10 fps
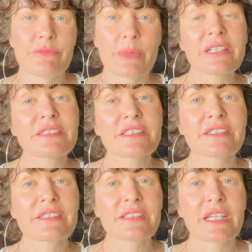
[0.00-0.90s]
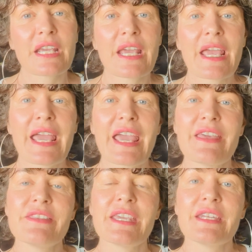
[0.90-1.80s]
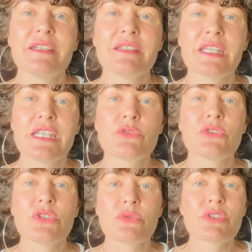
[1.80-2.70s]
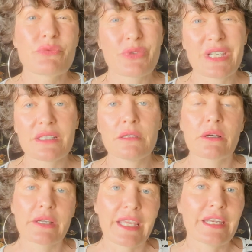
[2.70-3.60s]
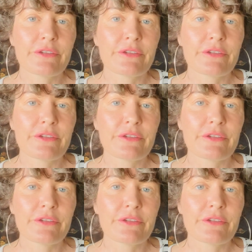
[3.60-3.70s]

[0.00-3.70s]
months, and then introduced real organic